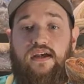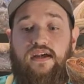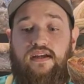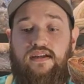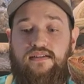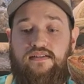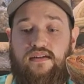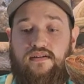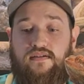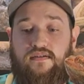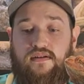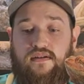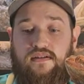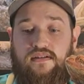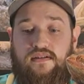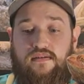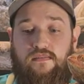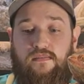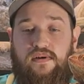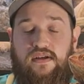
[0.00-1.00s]
is going
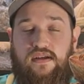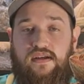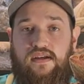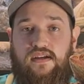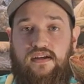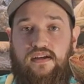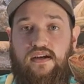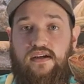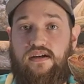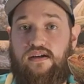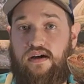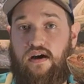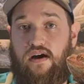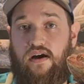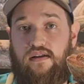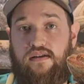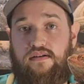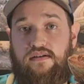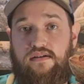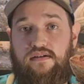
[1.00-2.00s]
to be
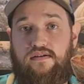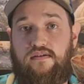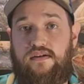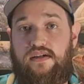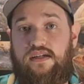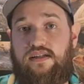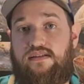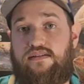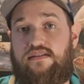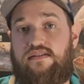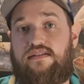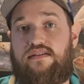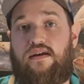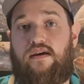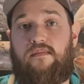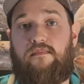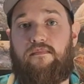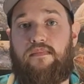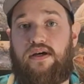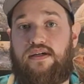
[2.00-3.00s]
collard greens,
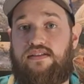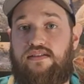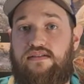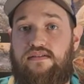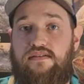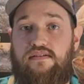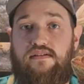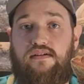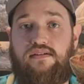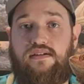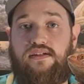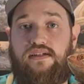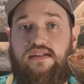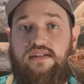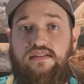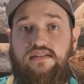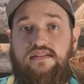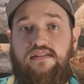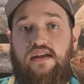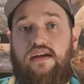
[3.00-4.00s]
mustard
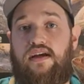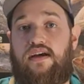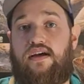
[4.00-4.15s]
greens,